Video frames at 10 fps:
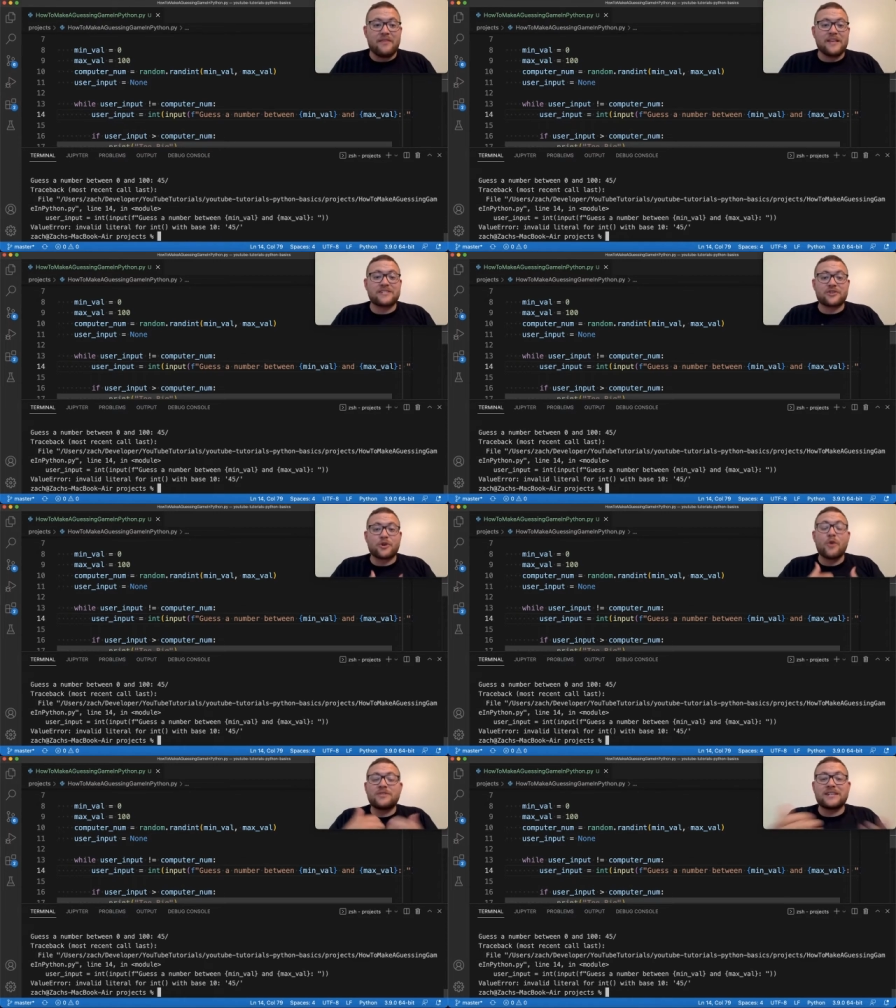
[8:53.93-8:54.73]
This
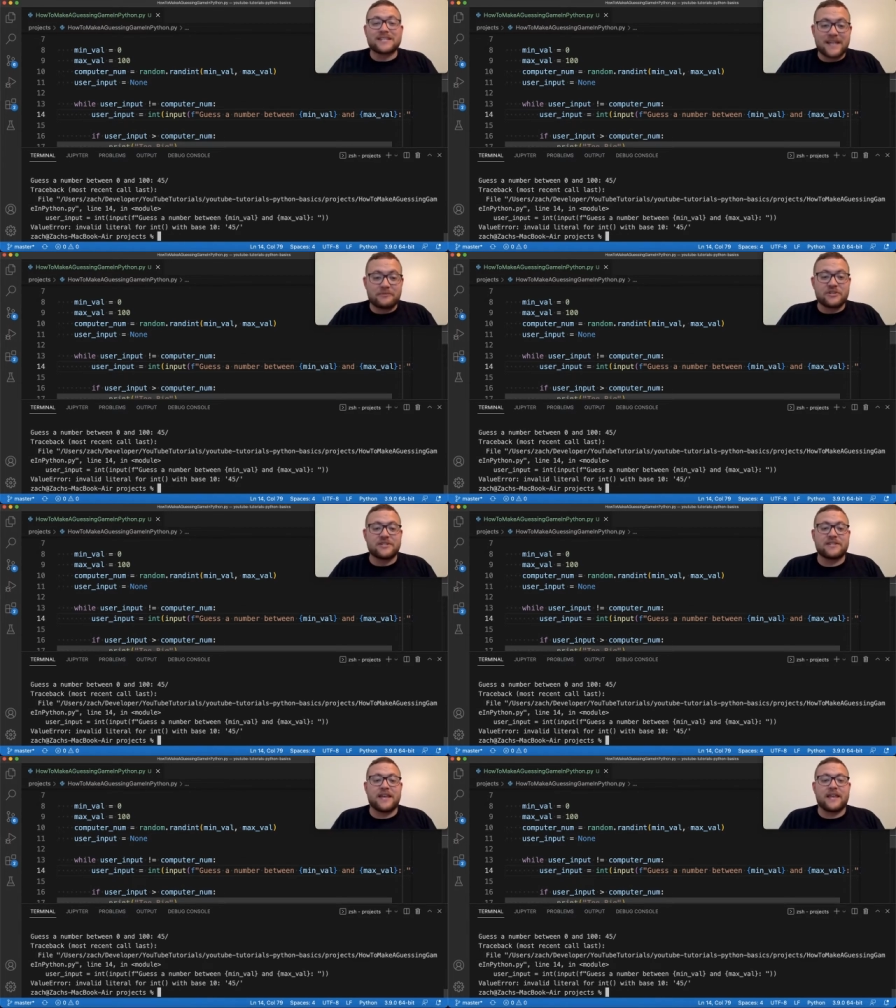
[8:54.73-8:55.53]
throws an
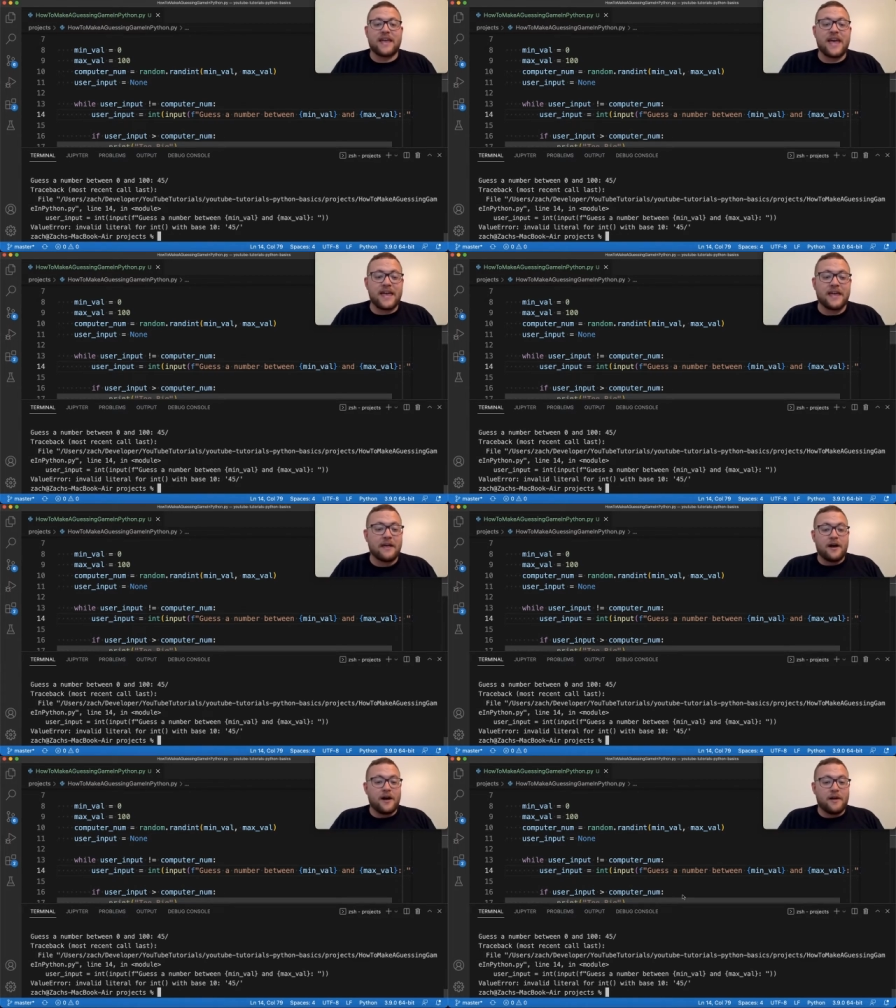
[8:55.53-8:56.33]
exception saying, hey,
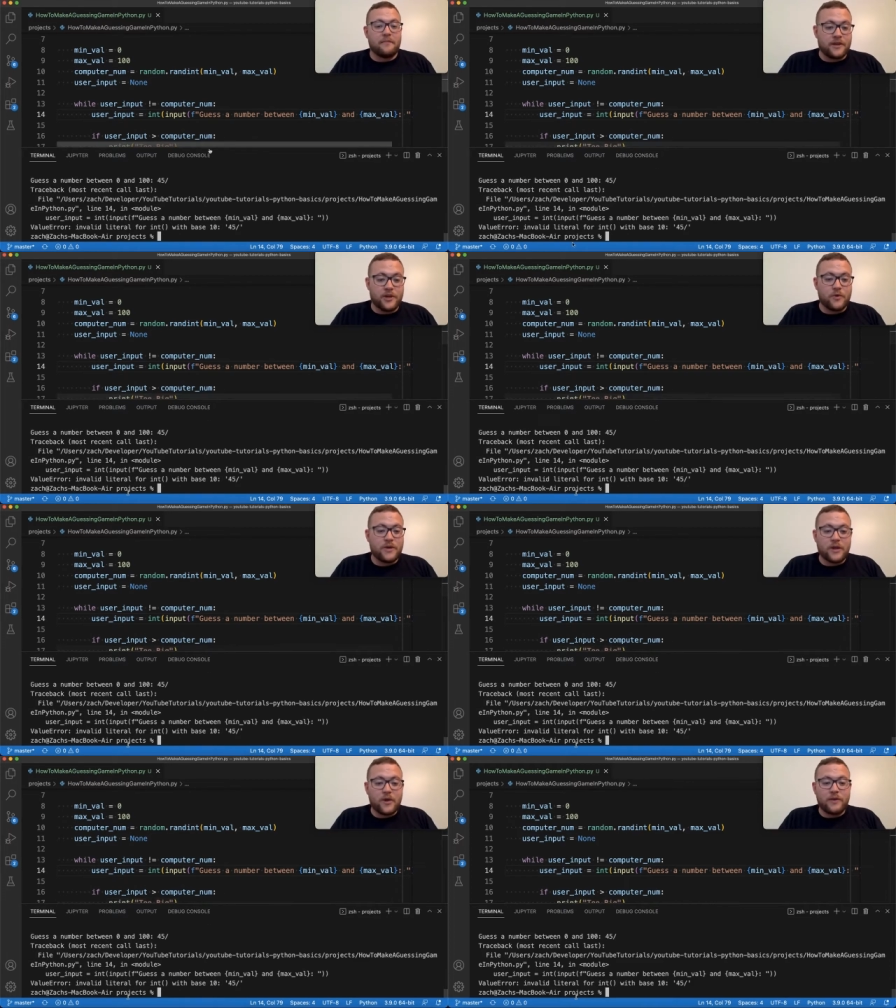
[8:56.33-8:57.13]
um, you
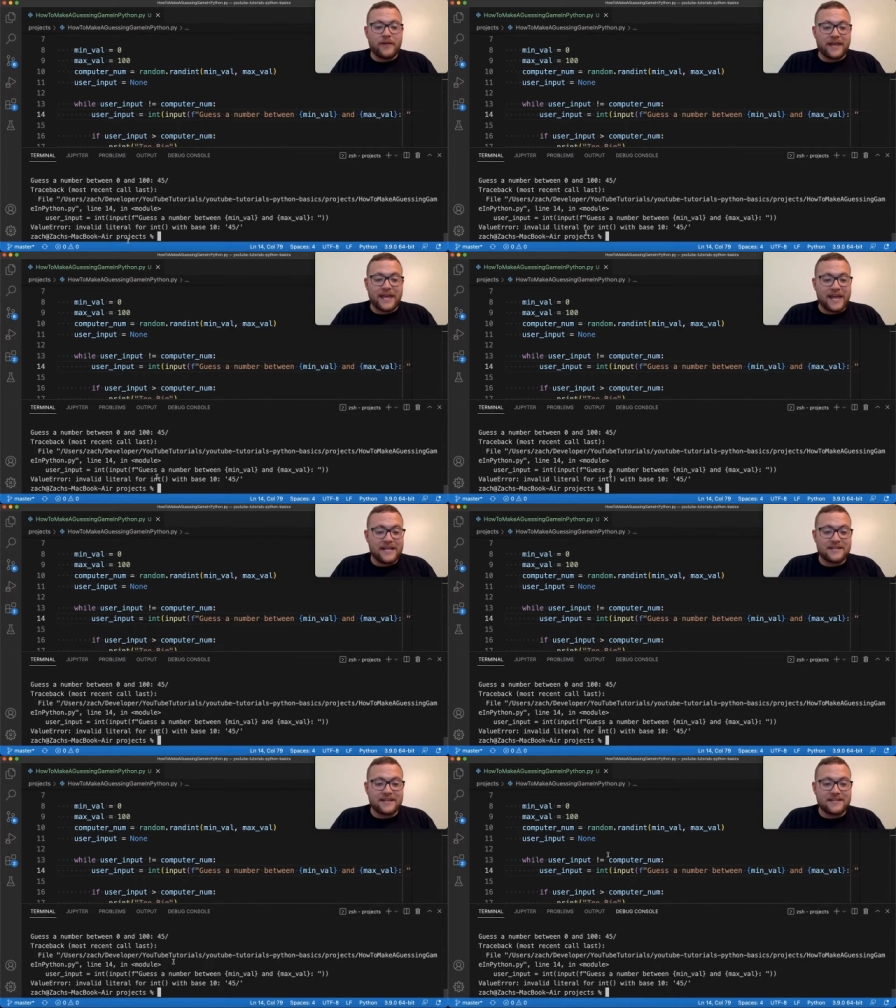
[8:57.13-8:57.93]
can only, like
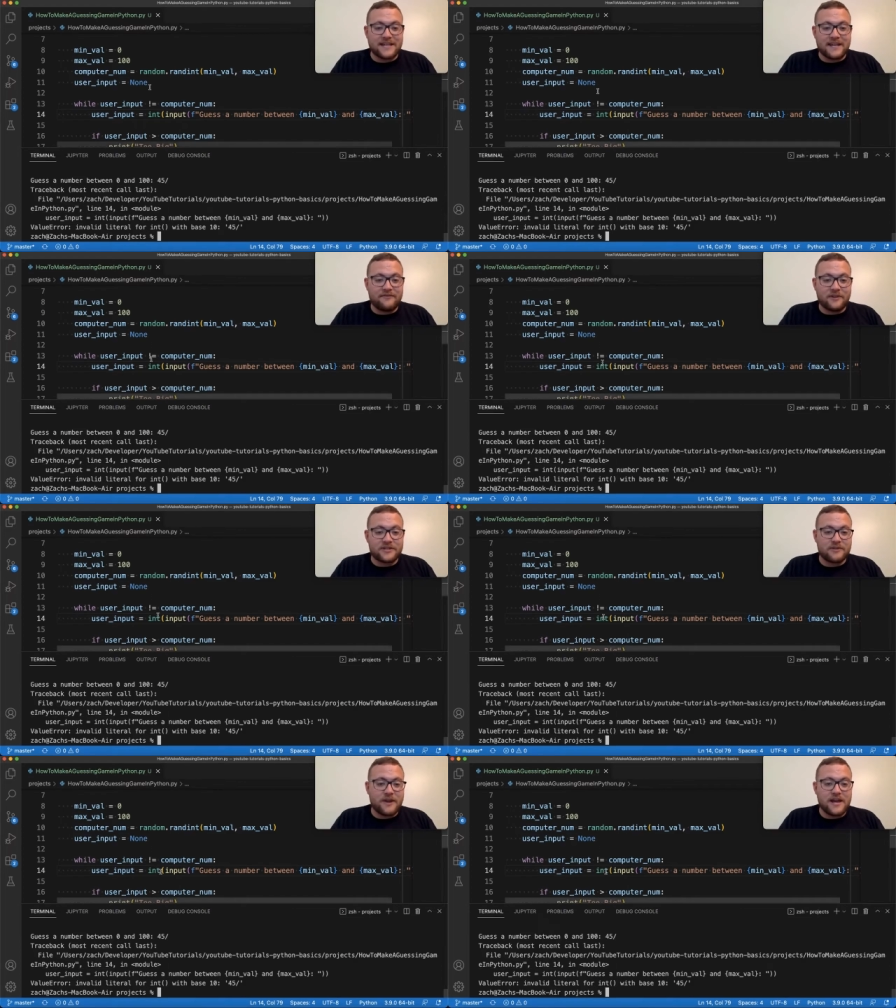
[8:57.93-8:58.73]
int, this int
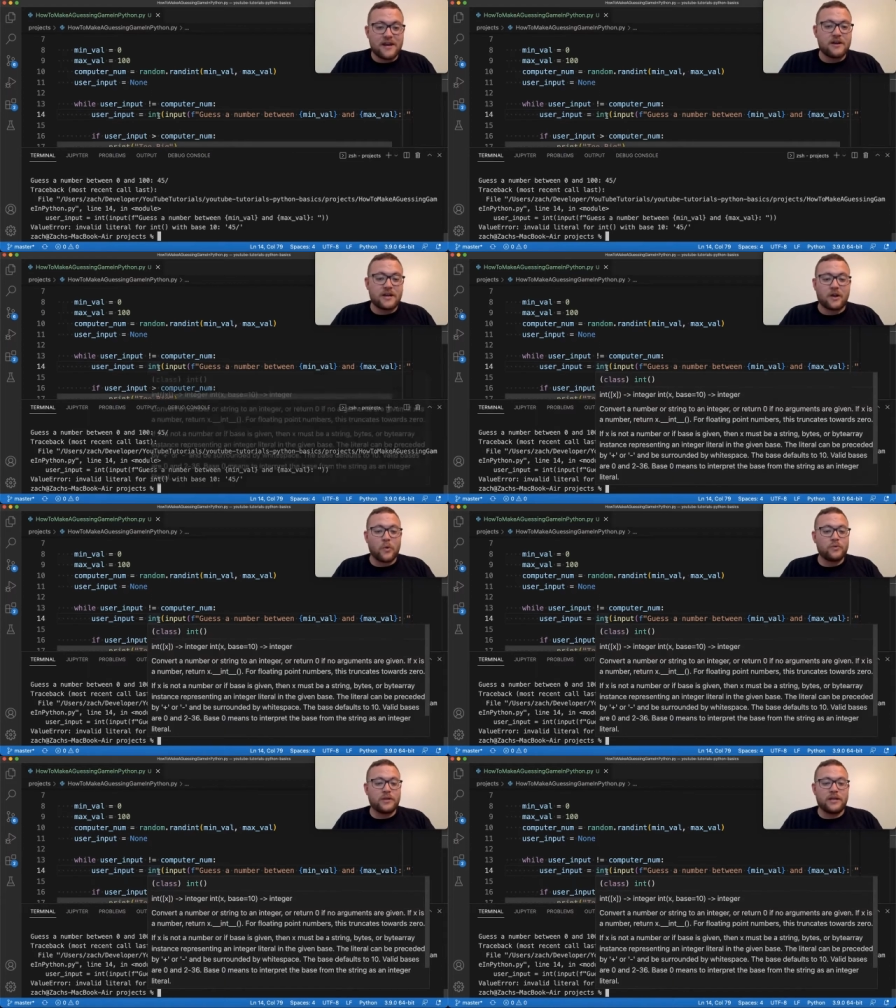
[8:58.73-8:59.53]
function right here can
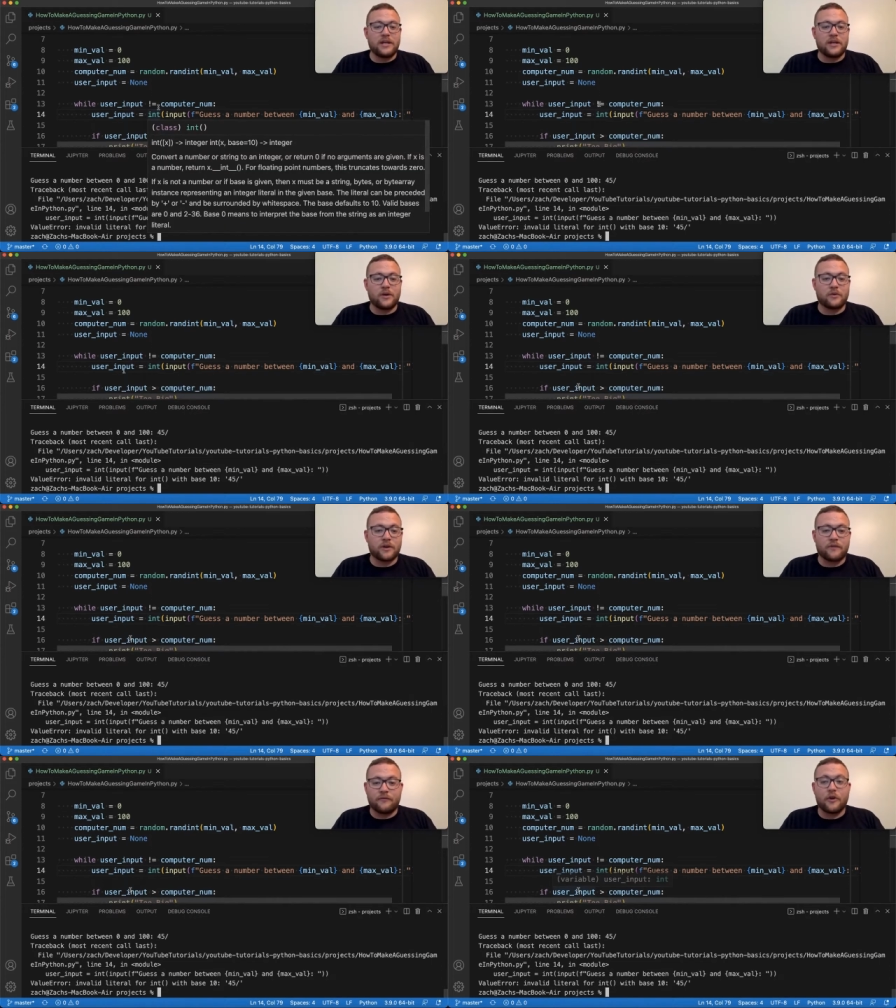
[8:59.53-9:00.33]
only, you know,
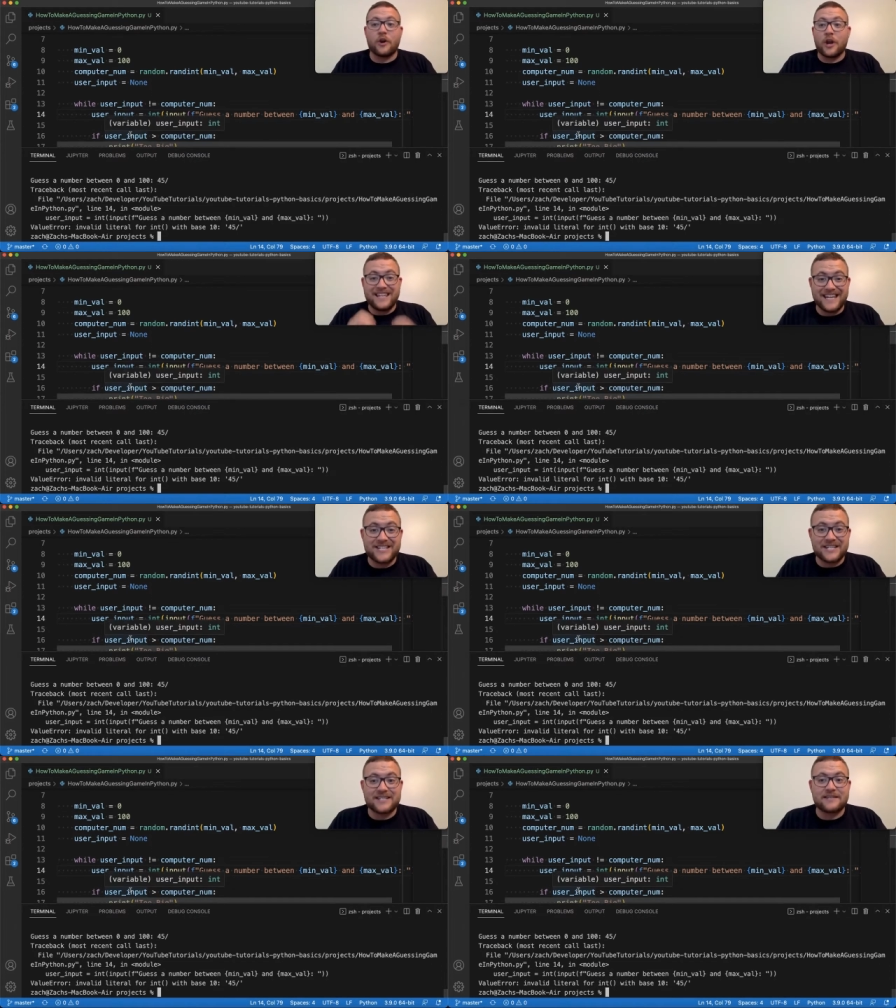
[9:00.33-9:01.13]
convert
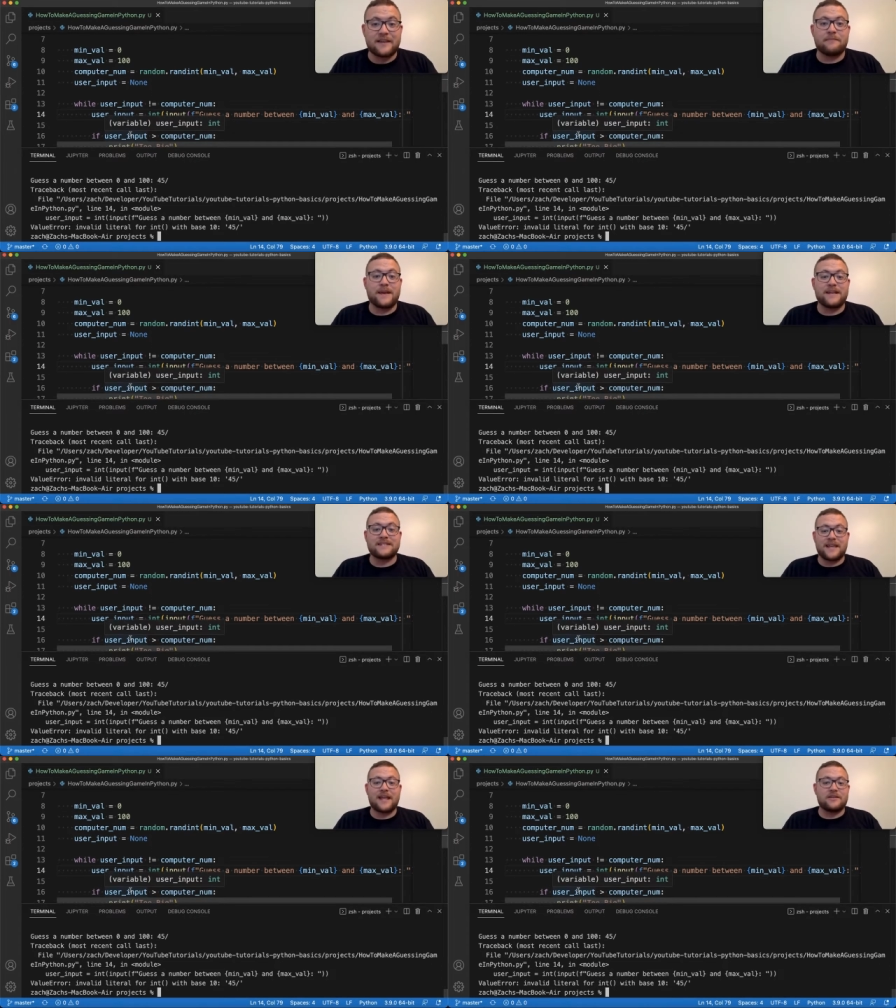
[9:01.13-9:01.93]
digits in base
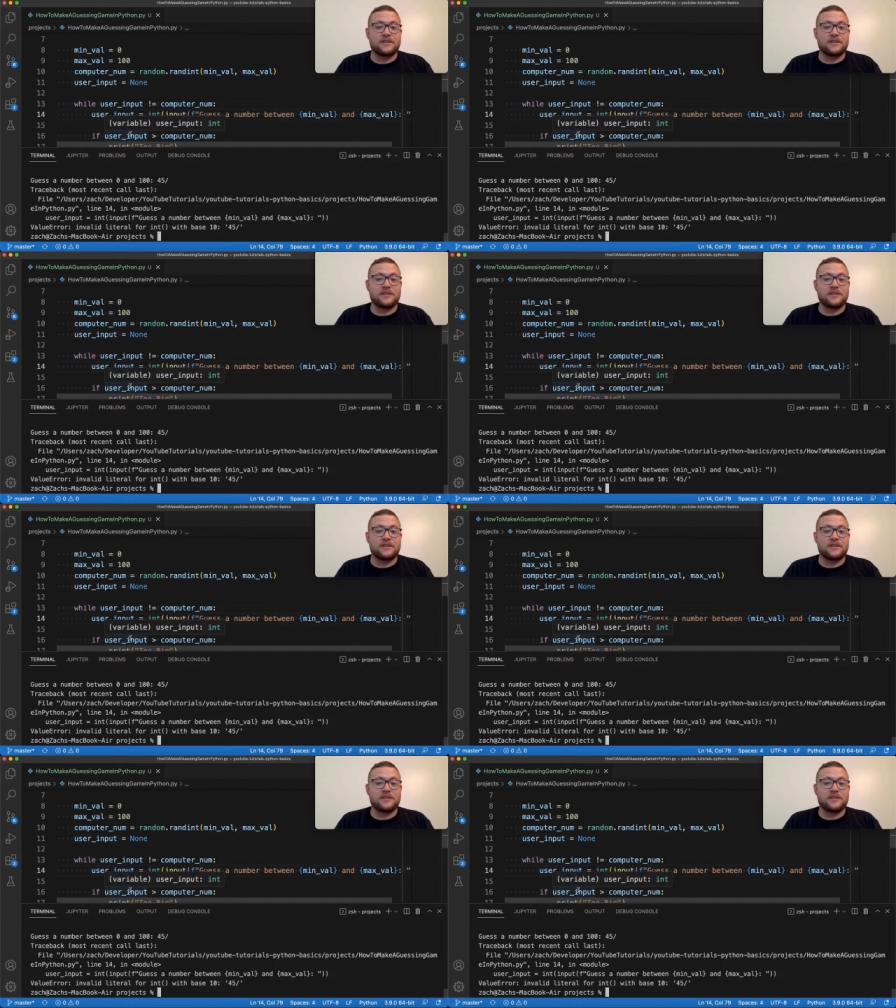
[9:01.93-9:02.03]
10 to